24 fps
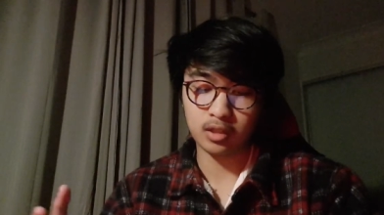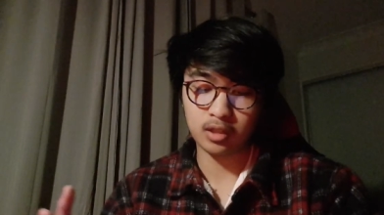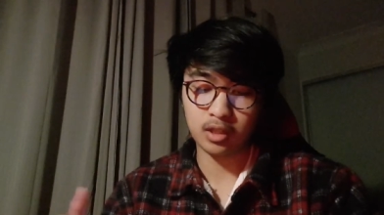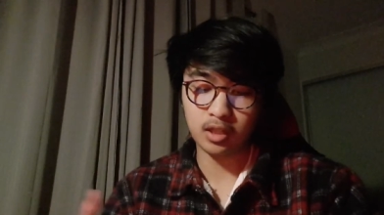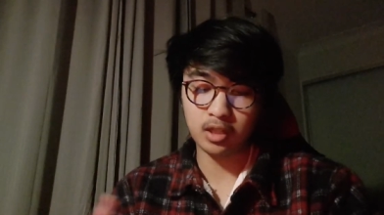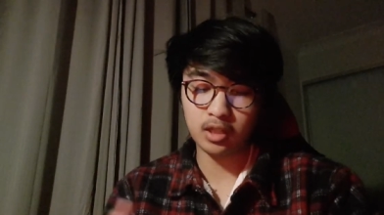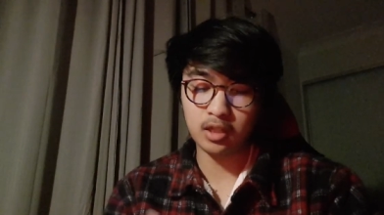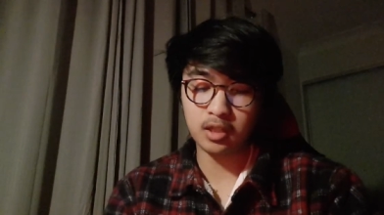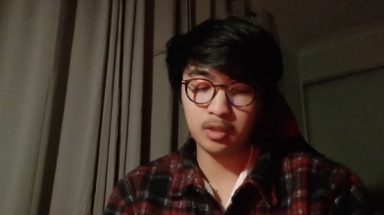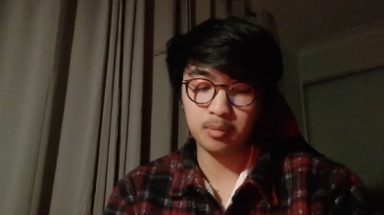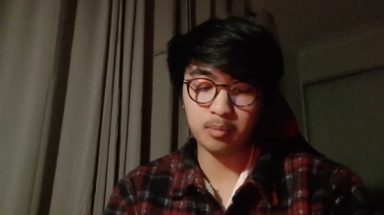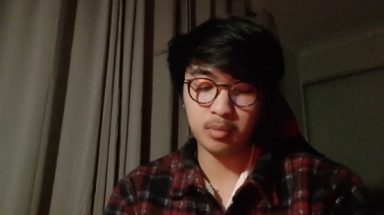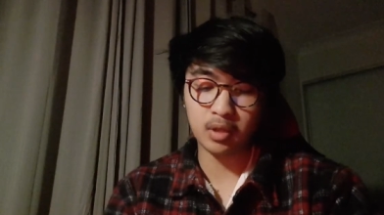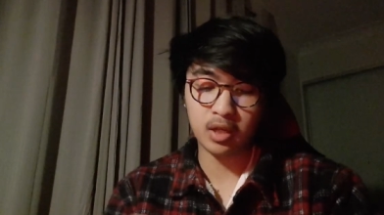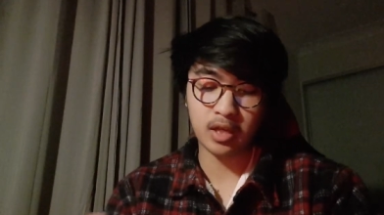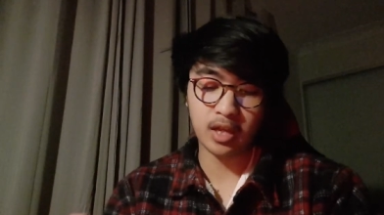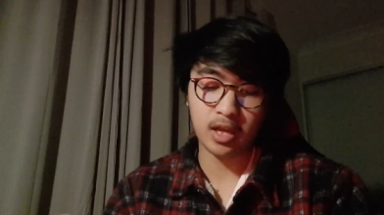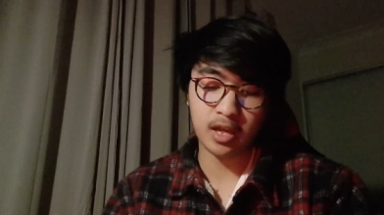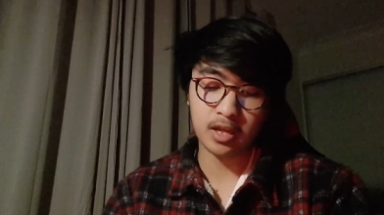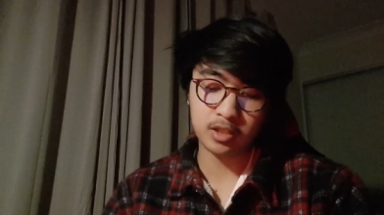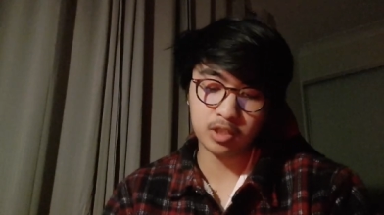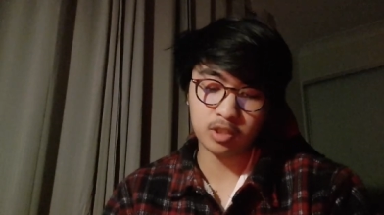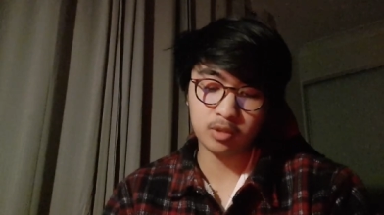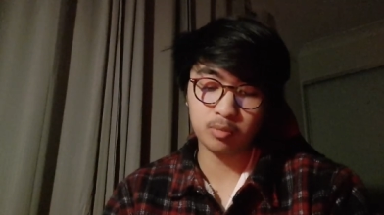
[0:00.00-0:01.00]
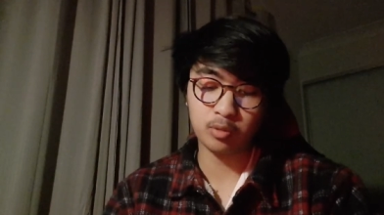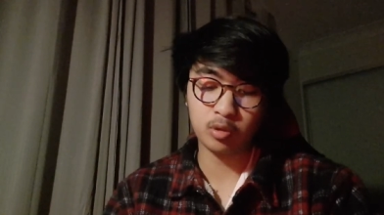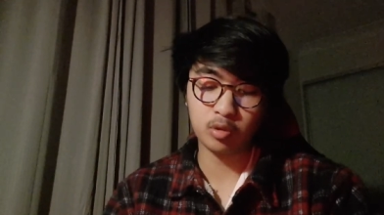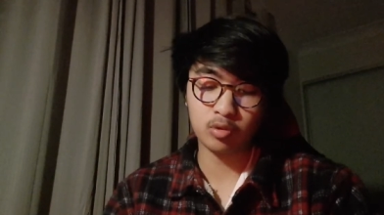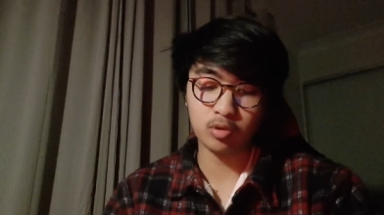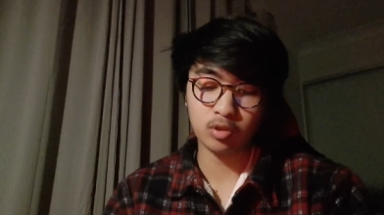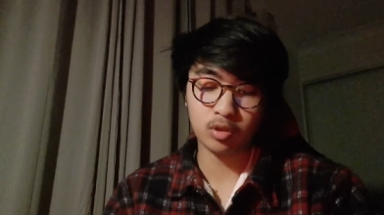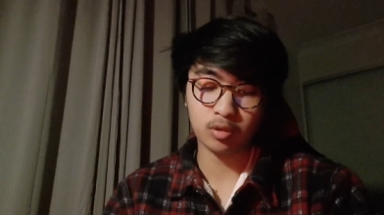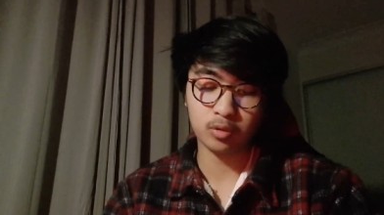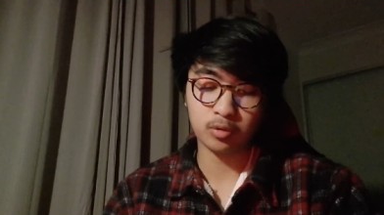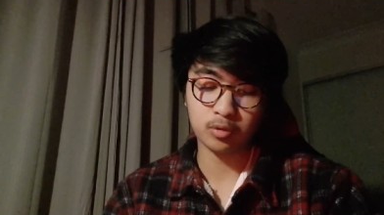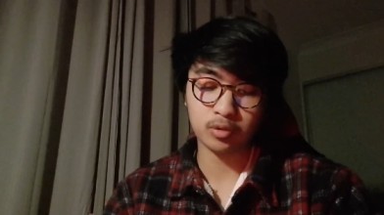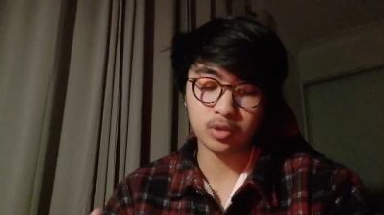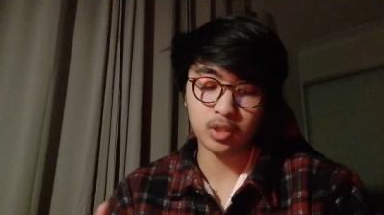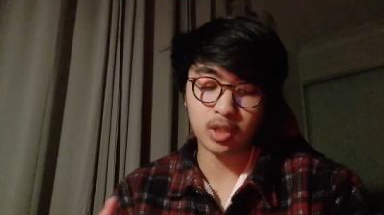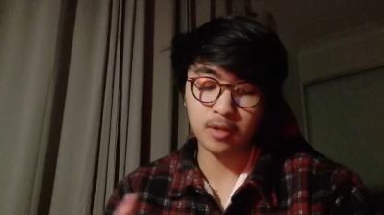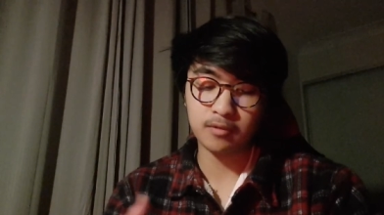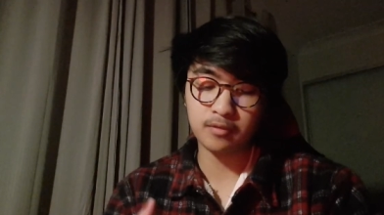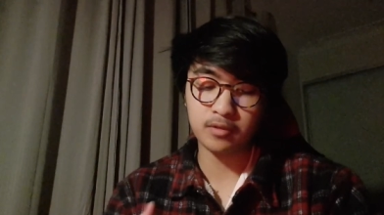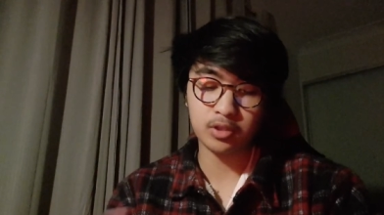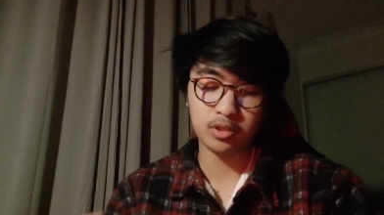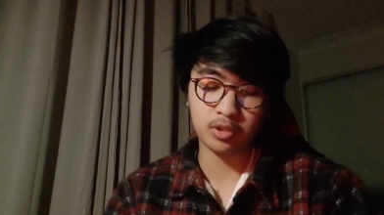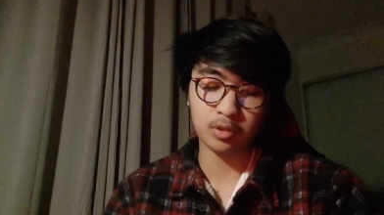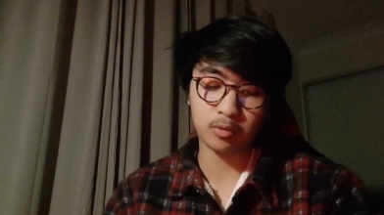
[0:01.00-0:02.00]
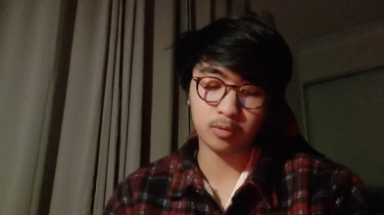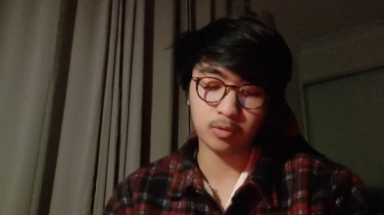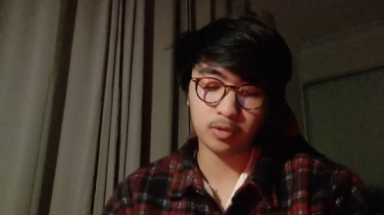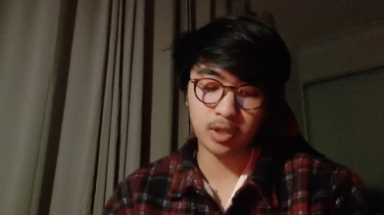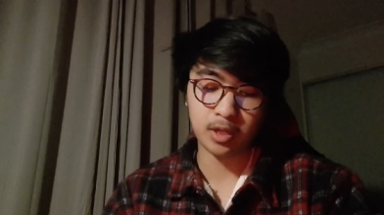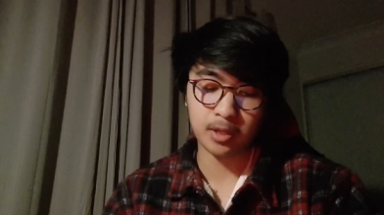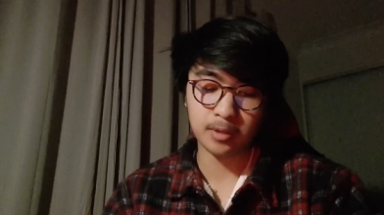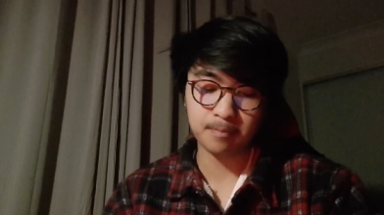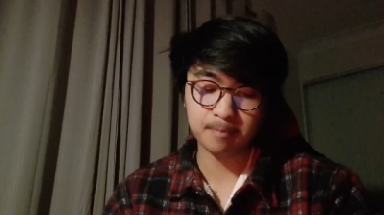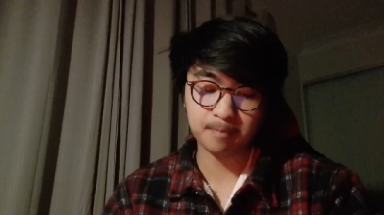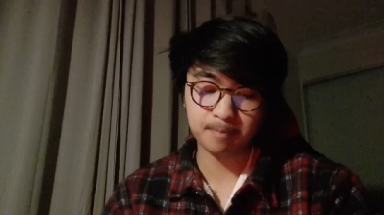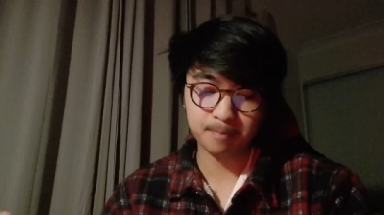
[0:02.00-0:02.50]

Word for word: hitting my actionable goals every single day.